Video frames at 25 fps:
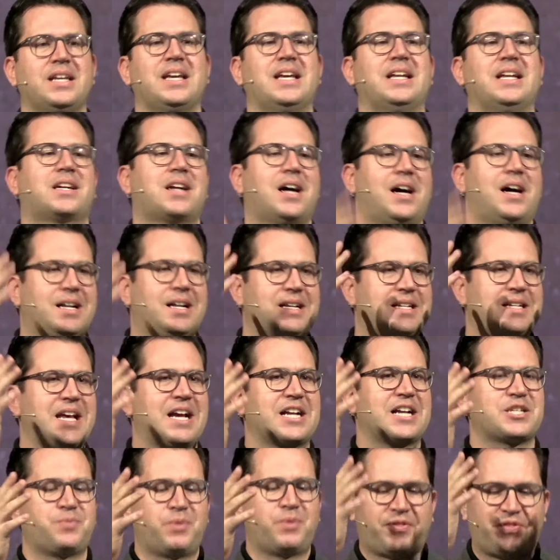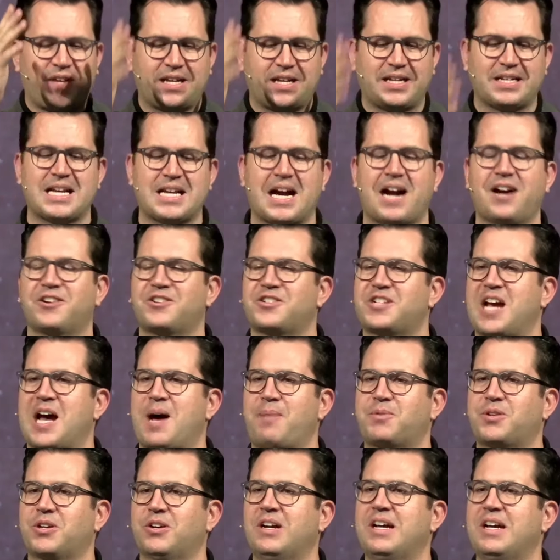in context with the entire
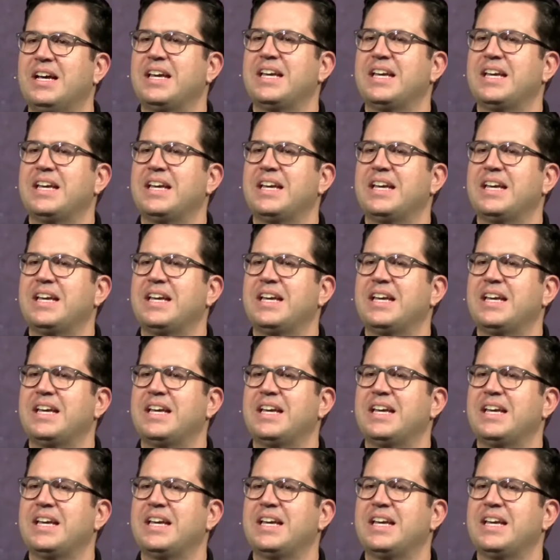chapter,